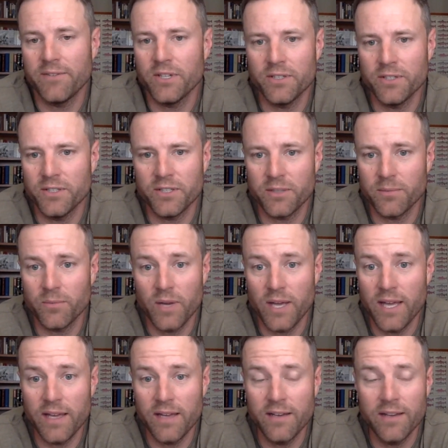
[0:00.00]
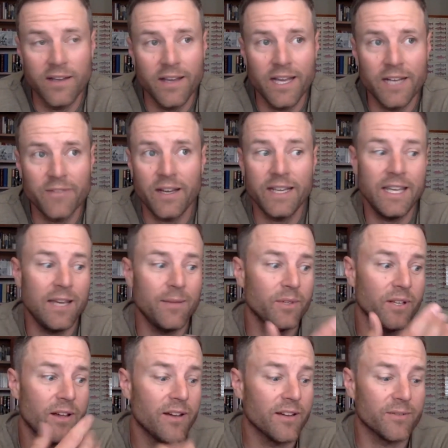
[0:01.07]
heard the term red. And if I came along